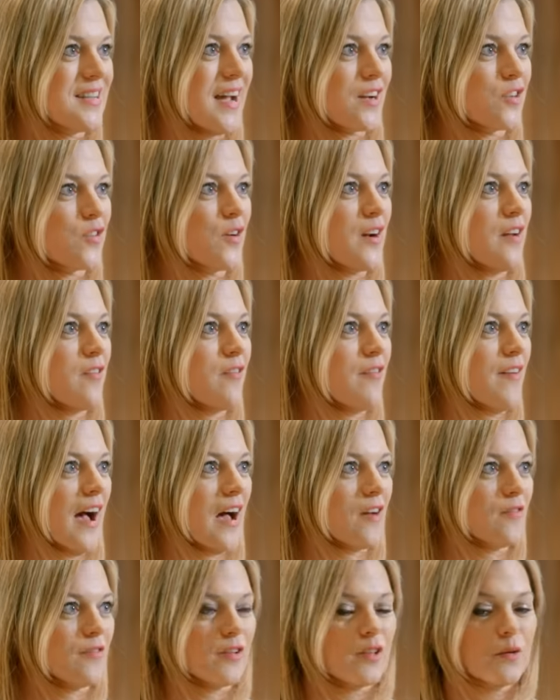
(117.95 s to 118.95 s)
saturated
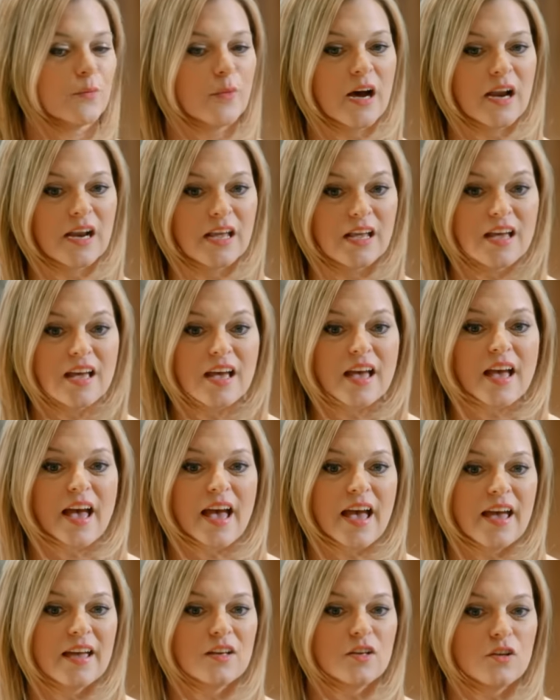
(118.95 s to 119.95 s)
fat for the body,
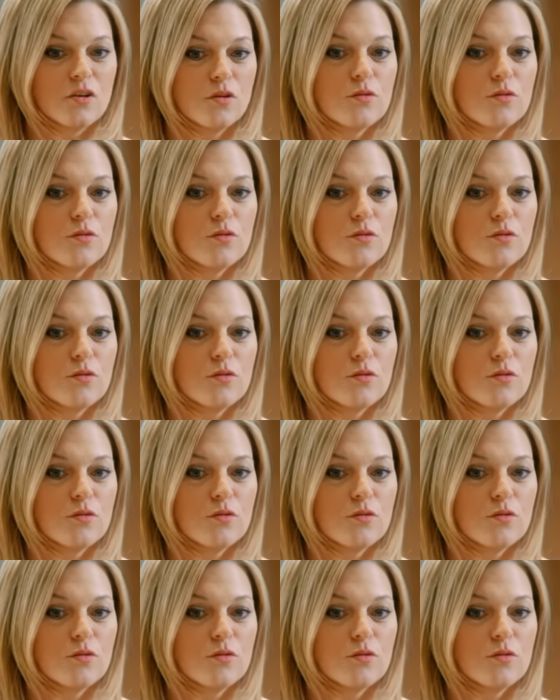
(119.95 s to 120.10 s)
and